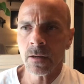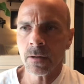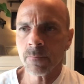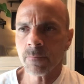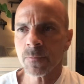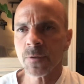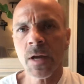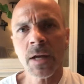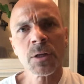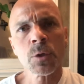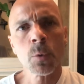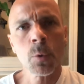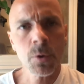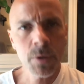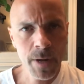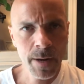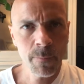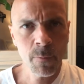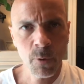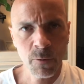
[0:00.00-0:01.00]
sexual
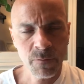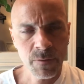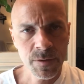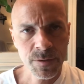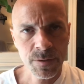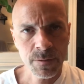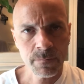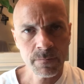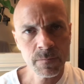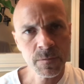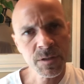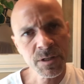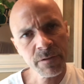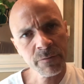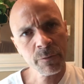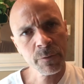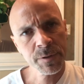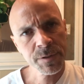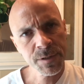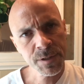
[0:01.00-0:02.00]
dimorphism,
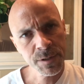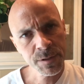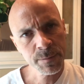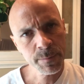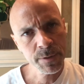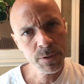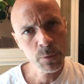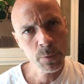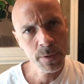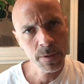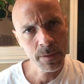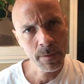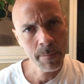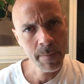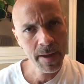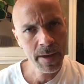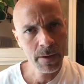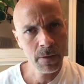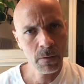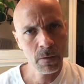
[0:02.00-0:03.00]
differences between the
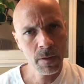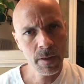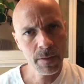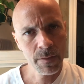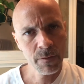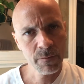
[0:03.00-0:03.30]
male and the